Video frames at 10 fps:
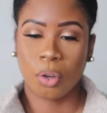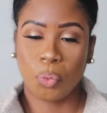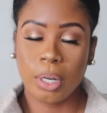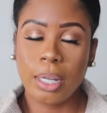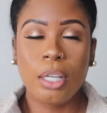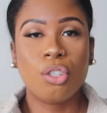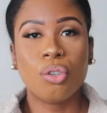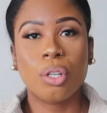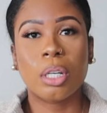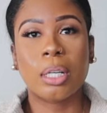We need
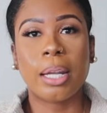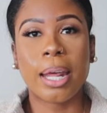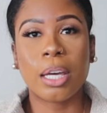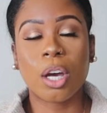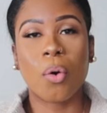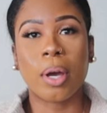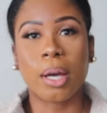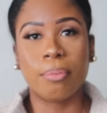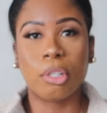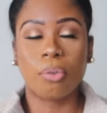you to let it go and
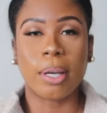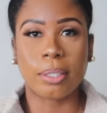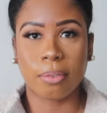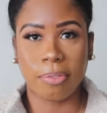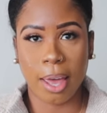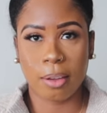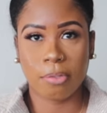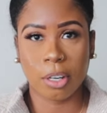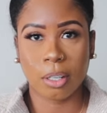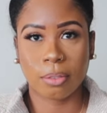come do us a
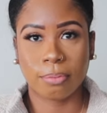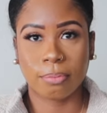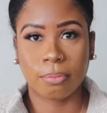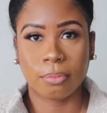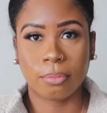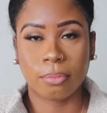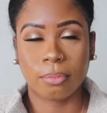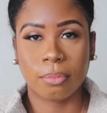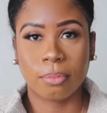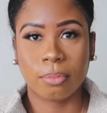favor.
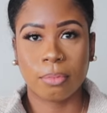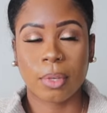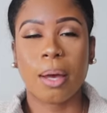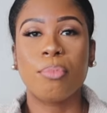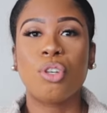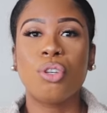Come